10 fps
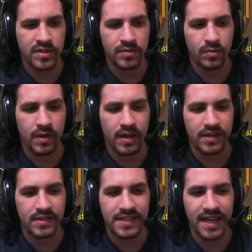one
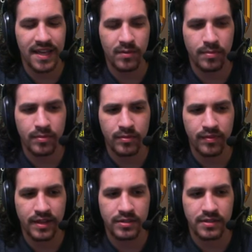requires ten weapon
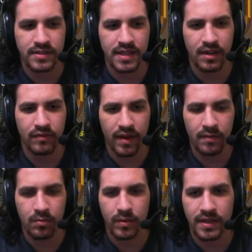reflections and the
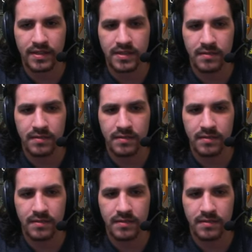Vamp Wing to